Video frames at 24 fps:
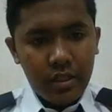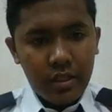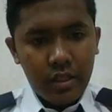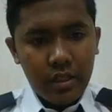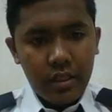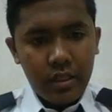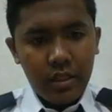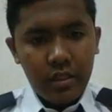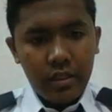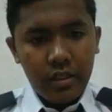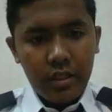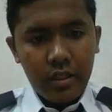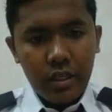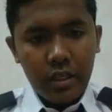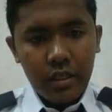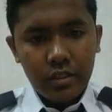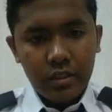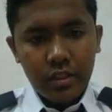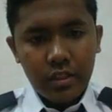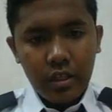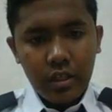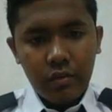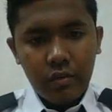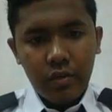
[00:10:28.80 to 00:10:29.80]
in their
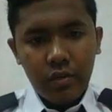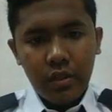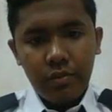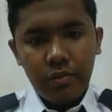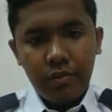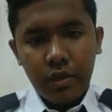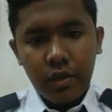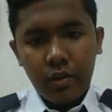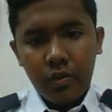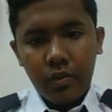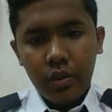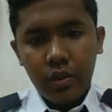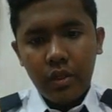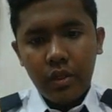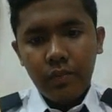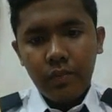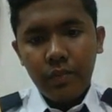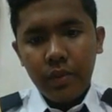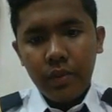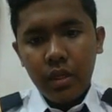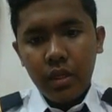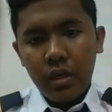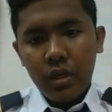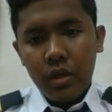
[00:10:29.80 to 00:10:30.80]
travel backward
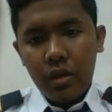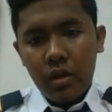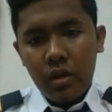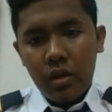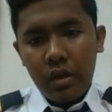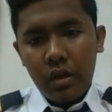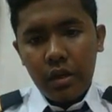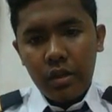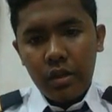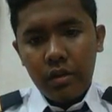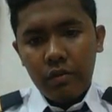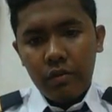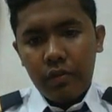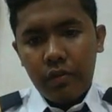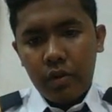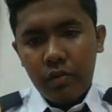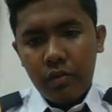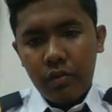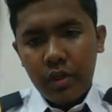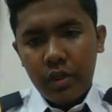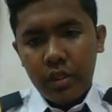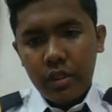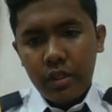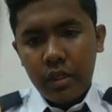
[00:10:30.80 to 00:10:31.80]
and
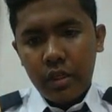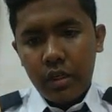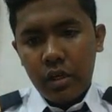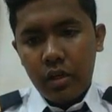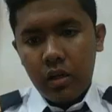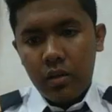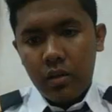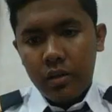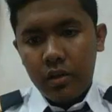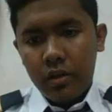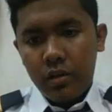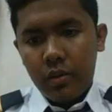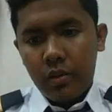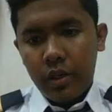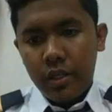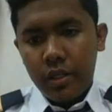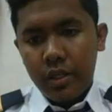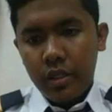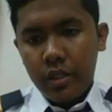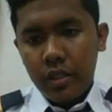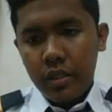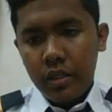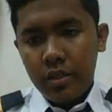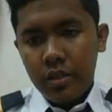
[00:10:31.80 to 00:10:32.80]
forward along the
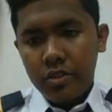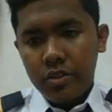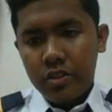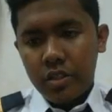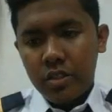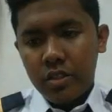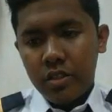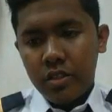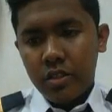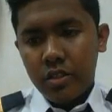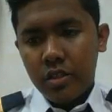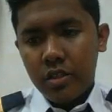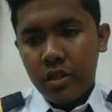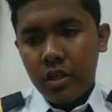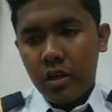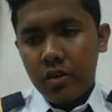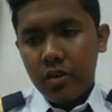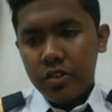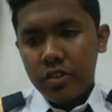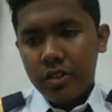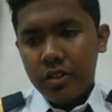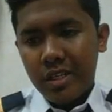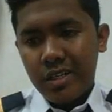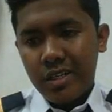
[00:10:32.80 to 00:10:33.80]
wire, a stationary
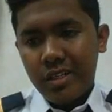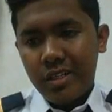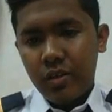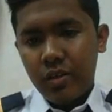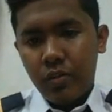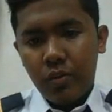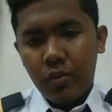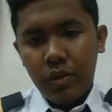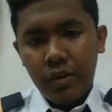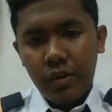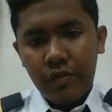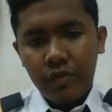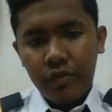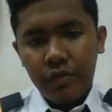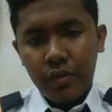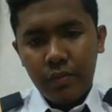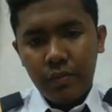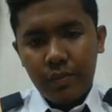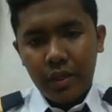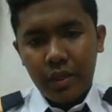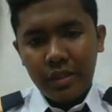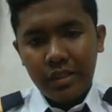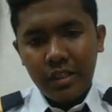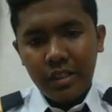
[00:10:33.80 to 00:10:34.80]
or standing wave
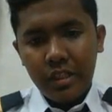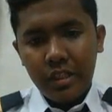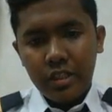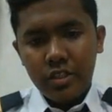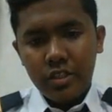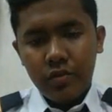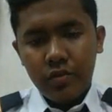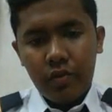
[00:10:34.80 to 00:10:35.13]
pattern is